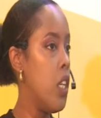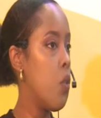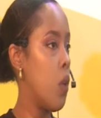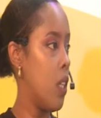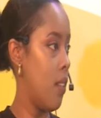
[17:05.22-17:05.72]
to
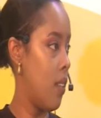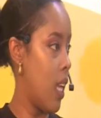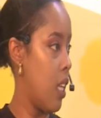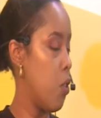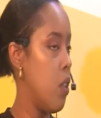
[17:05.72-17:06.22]

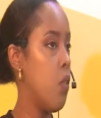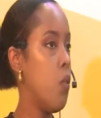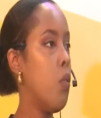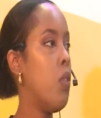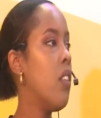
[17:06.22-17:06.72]
understand. You need to do
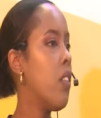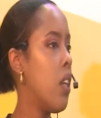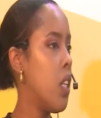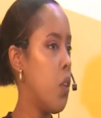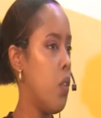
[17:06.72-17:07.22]

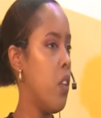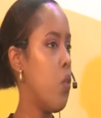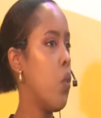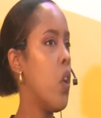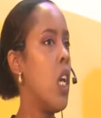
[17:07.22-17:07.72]
research. You need
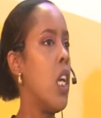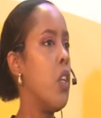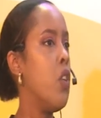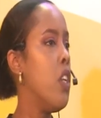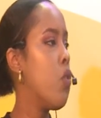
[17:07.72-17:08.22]

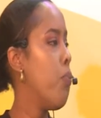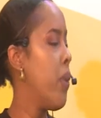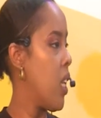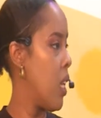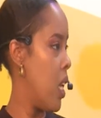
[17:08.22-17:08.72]
to
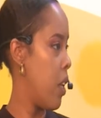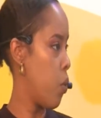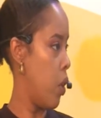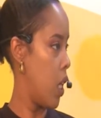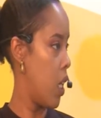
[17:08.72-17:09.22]
build a
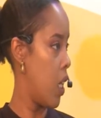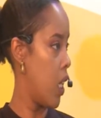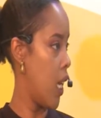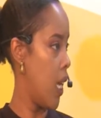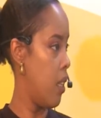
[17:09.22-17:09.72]
network.
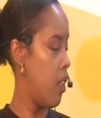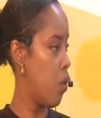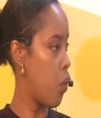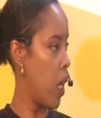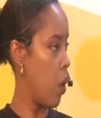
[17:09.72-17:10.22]
And this is
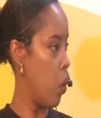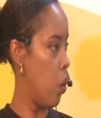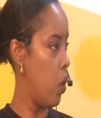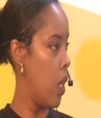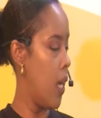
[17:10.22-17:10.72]
what I
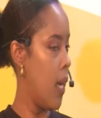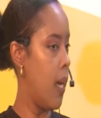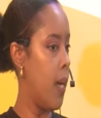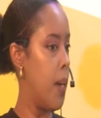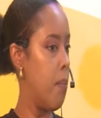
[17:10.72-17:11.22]

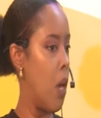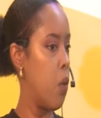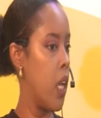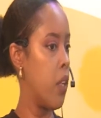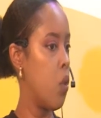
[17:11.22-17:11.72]
would
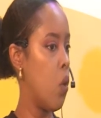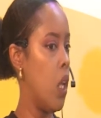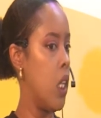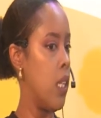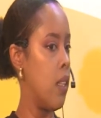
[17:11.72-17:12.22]
like to call
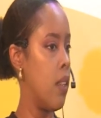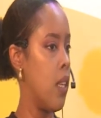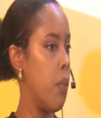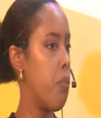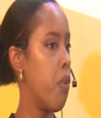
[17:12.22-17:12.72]
it
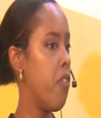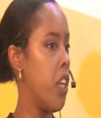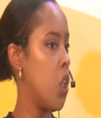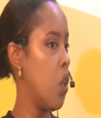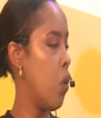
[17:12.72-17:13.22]

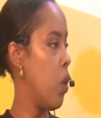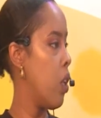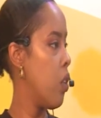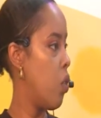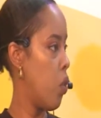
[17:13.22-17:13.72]
professional
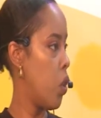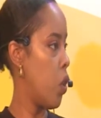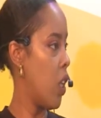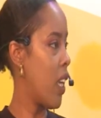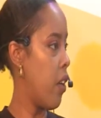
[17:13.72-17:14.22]

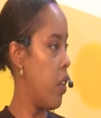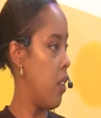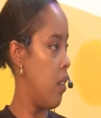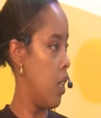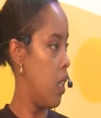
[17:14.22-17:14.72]
social
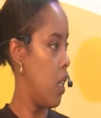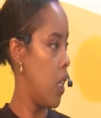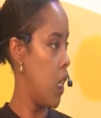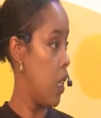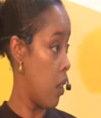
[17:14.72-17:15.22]
currency.
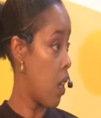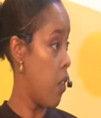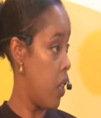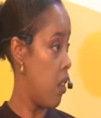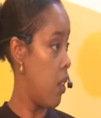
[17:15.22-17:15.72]
It's a
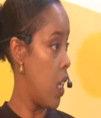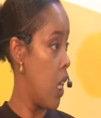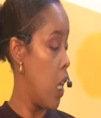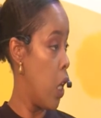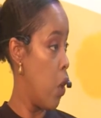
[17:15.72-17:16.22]
currency.
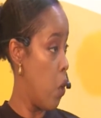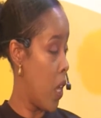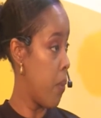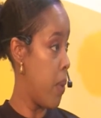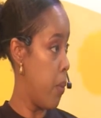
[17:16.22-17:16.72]

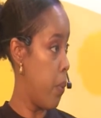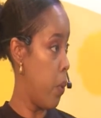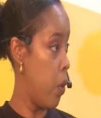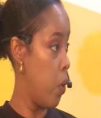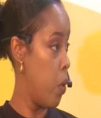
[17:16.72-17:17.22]
Knowing
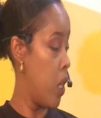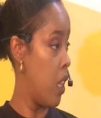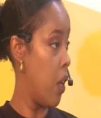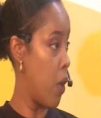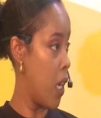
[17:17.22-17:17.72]
people in
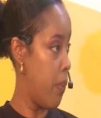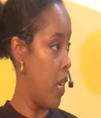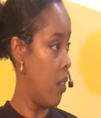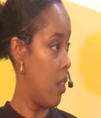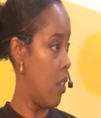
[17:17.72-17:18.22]
the right
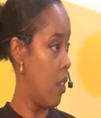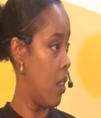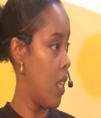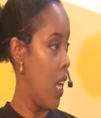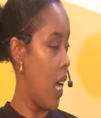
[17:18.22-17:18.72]
places,
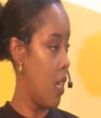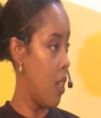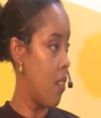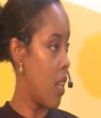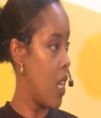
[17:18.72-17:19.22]

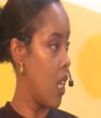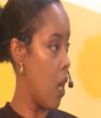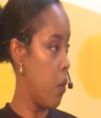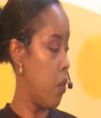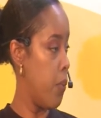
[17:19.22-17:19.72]
understanding how
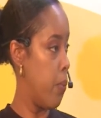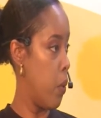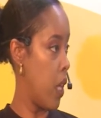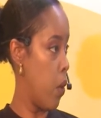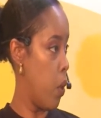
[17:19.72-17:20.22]
these people
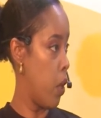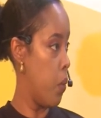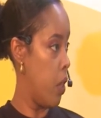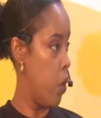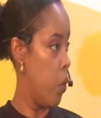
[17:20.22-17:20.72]
can work
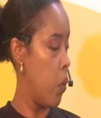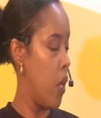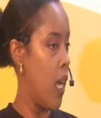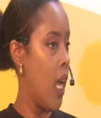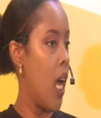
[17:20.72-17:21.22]
with you.
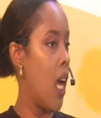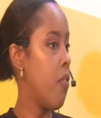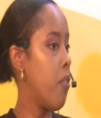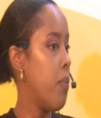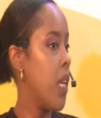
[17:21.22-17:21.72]
And
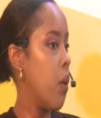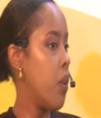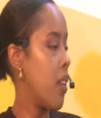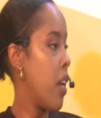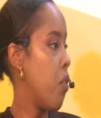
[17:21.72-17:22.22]
for me, I was
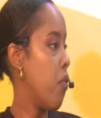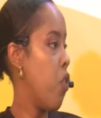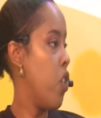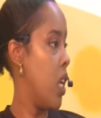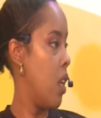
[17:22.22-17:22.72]
kind of
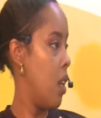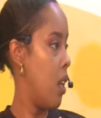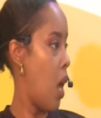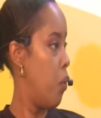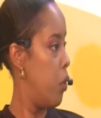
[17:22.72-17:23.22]
green.
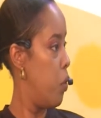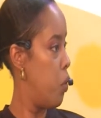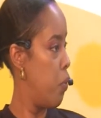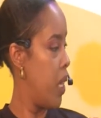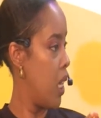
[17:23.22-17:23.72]
I was used
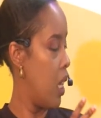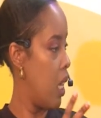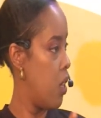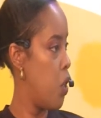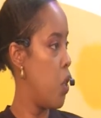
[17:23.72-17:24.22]
to being in the
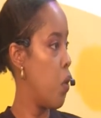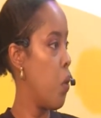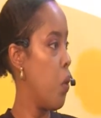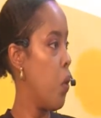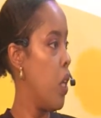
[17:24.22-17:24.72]

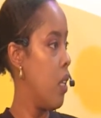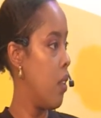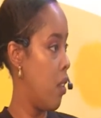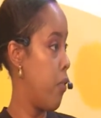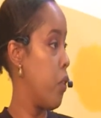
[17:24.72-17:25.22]
NGO,
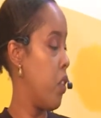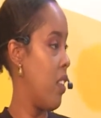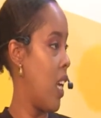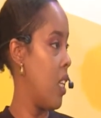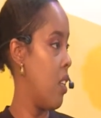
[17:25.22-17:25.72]
civil
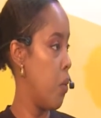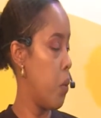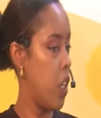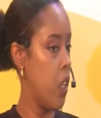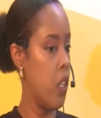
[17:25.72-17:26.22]
society
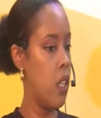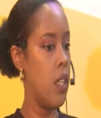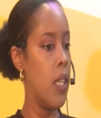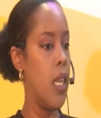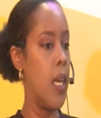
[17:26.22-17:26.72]
world,
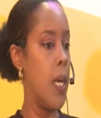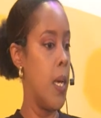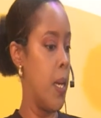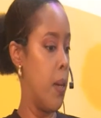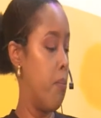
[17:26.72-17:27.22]

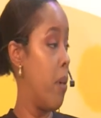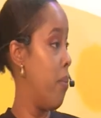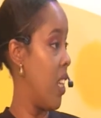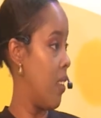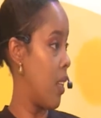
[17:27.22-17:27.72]

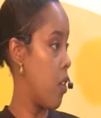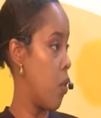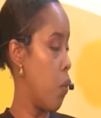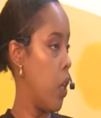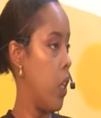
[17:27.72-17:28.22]
public sector
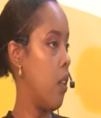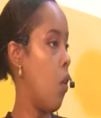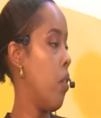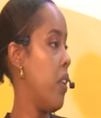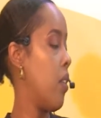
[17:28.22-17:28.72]
world. All
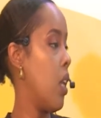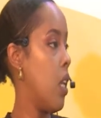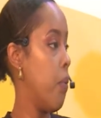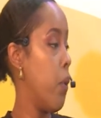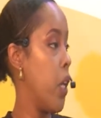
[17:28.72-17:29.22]
of a sudden,
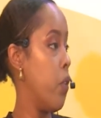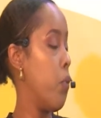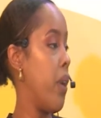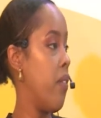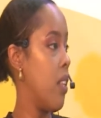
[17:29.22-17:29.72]
I'm going into
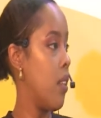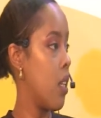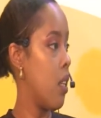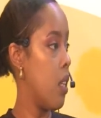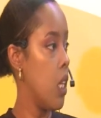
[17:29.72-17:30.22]
private
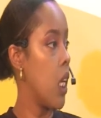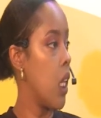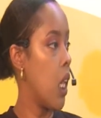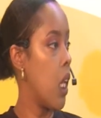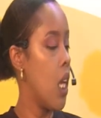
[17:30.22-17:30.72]
sector thinking
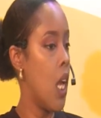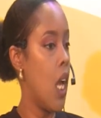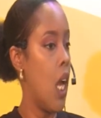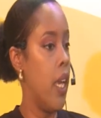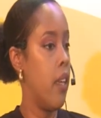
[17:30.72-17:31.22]
that
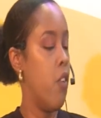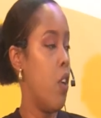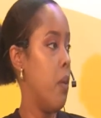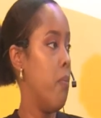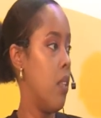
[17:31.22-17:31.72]
I can run
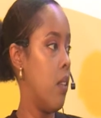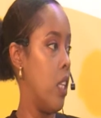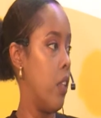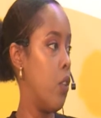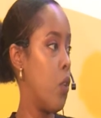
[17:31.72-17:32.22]
a business.
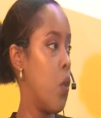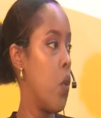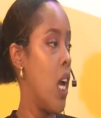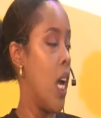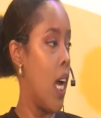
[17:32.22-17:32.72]
So
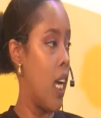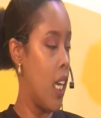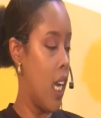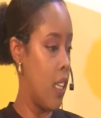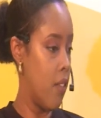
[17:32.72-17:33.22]
I
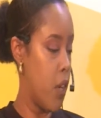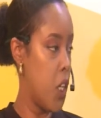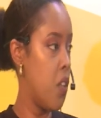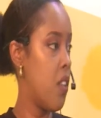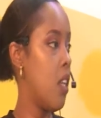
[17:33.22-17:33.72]

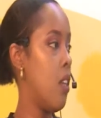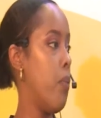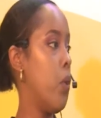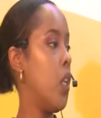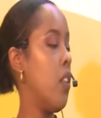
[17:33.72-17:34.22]
registered Blue
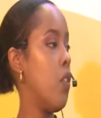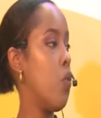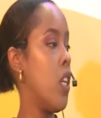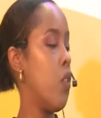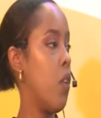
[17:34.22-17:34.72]
Oceans in
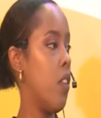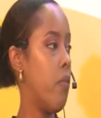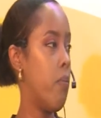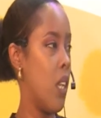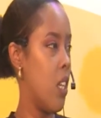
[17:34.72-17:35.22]
2012,
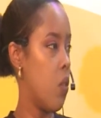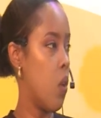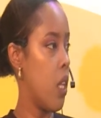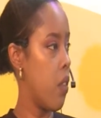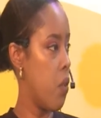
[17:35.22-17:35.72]
but it's
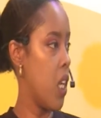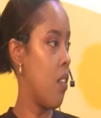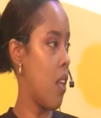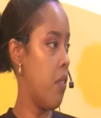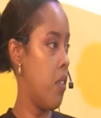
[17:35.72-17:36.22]
only 3 years
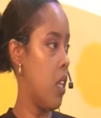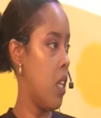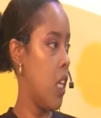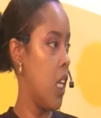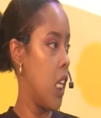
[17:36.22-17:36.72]
after
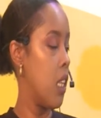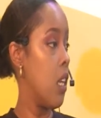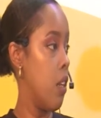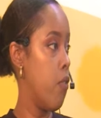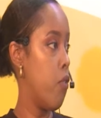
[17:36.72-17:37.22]
that
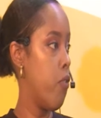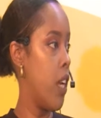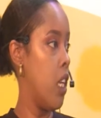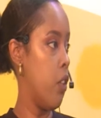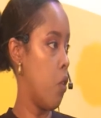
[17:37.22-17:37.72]
it
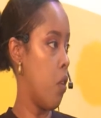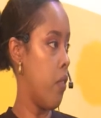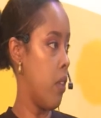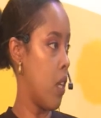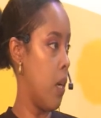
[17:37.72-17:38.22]
finally took off
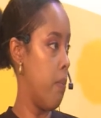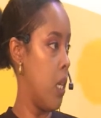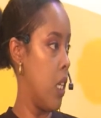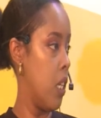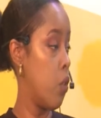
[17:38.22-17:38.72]
as a
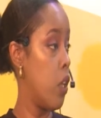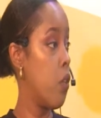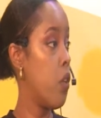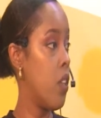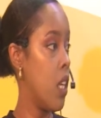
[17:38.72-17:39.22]
company. So in
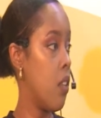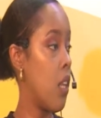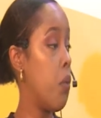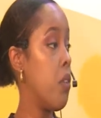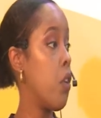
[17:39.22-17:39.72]
those years, I
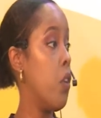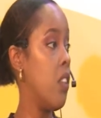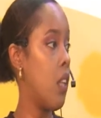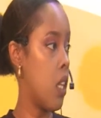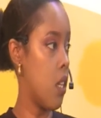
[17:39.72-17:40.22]
was a
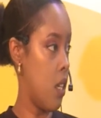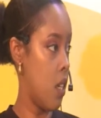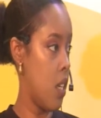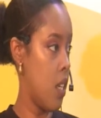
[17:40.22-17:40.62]
consultant.